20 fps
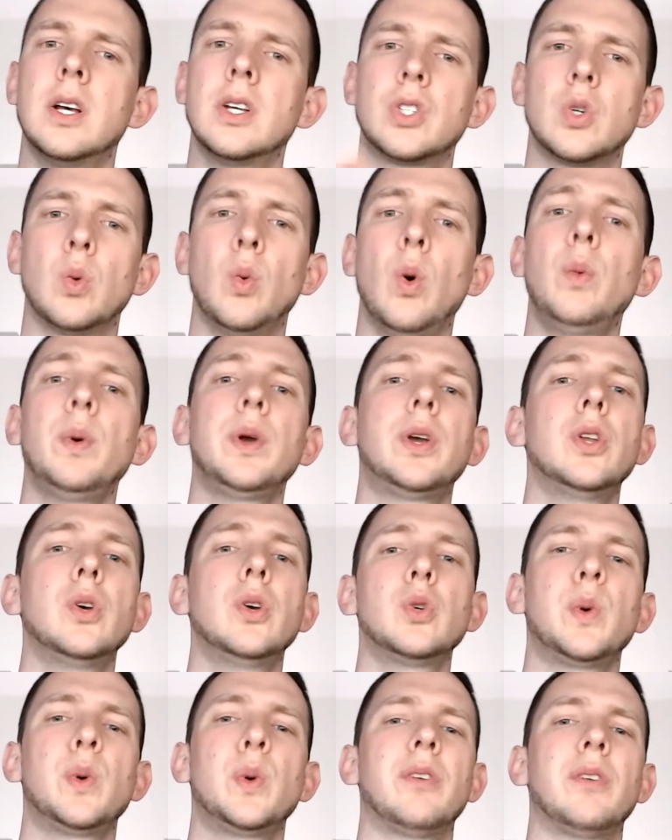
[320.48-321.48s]
So what we could do
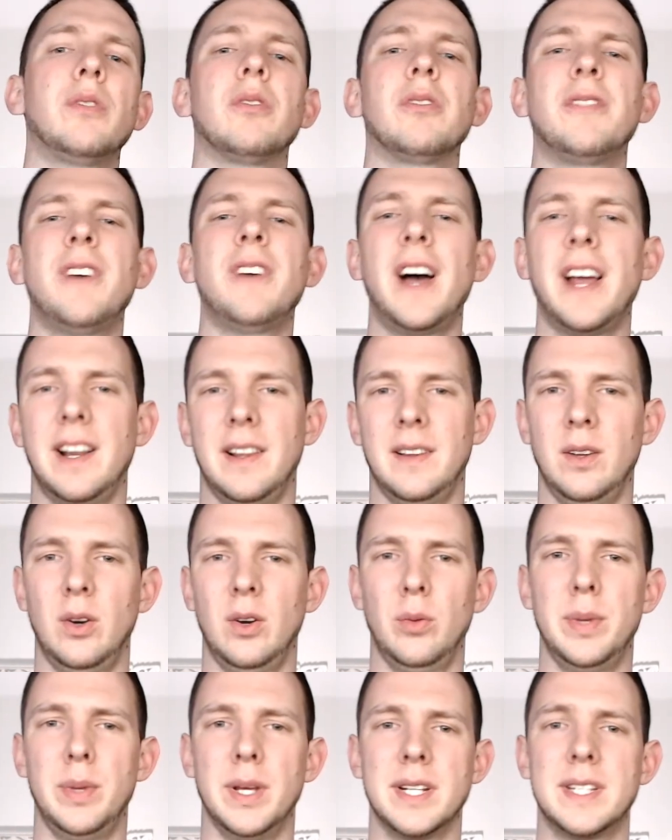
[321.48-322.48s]
is we could refine it a
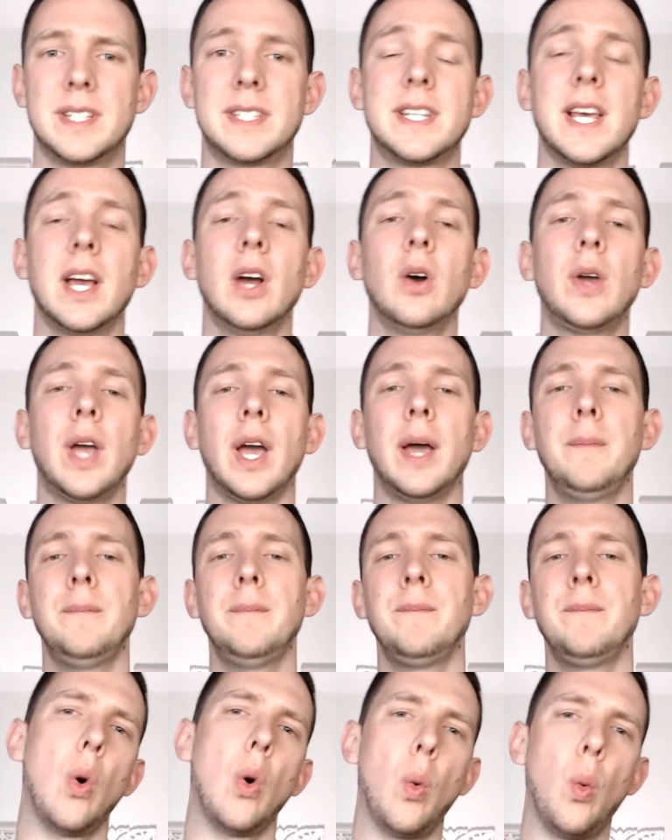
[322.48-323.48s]
little bit to say, okay,
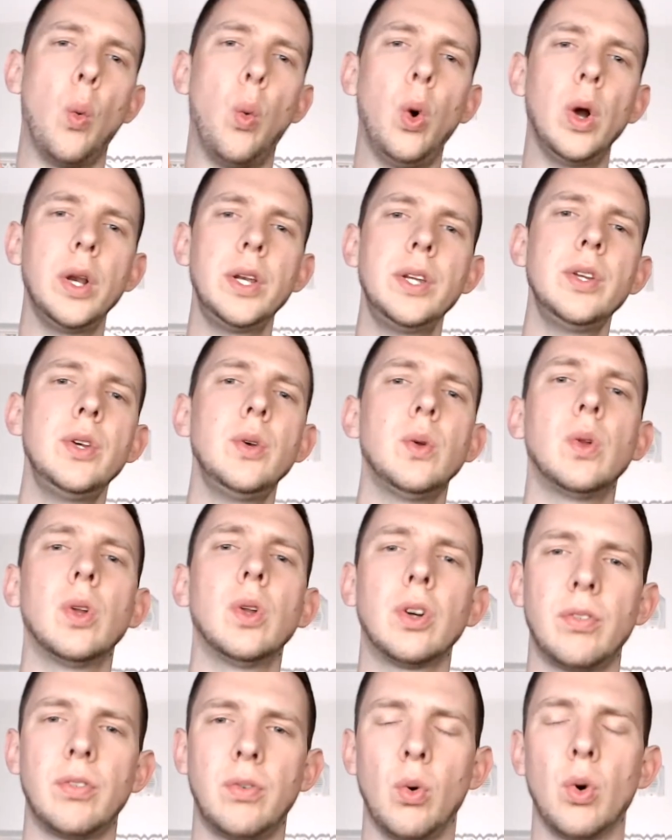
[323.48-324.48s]
what do you
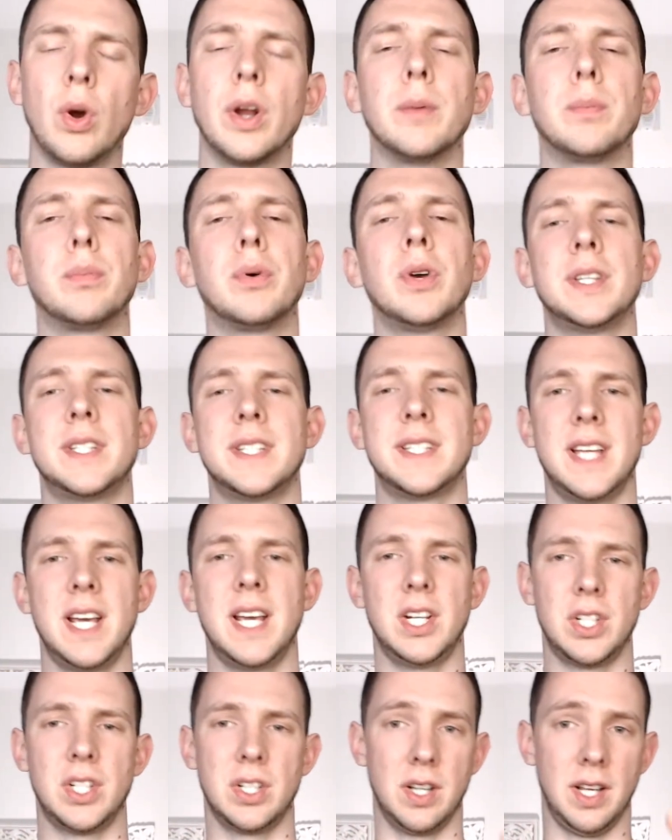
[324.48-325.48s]
look for in a
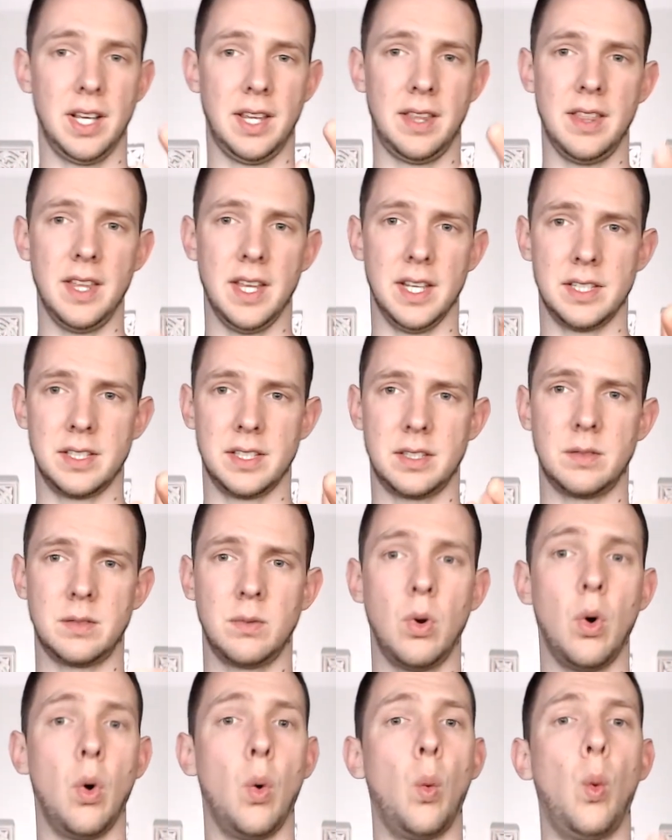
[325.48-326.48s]
presentation like this?
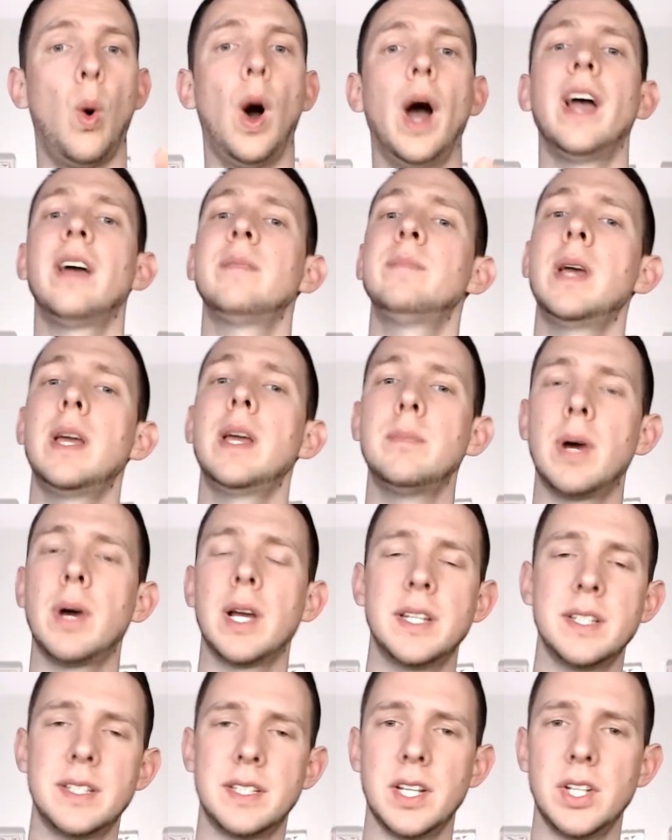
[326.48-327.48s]
Why I made my
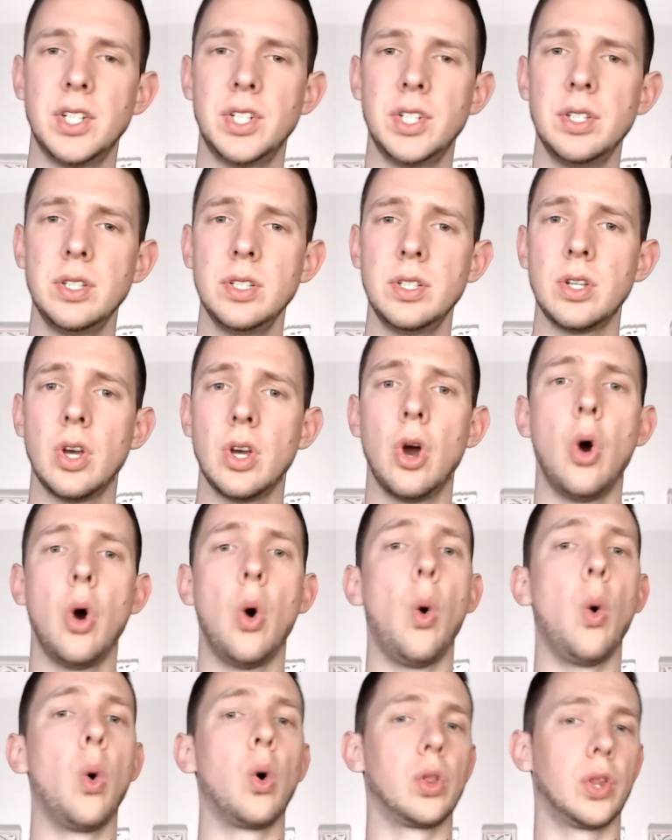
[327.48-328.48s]
decisions,
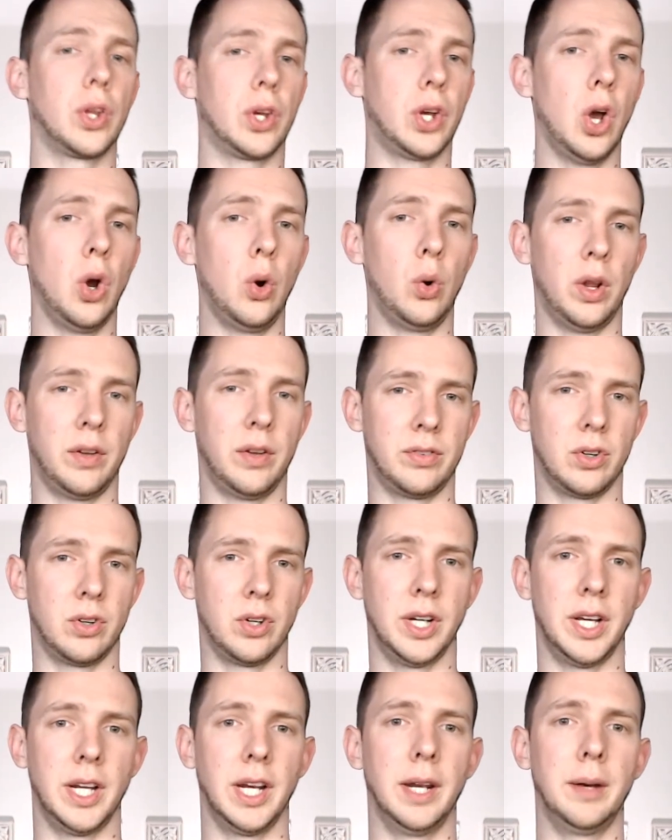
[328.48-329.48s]
or the code I've created?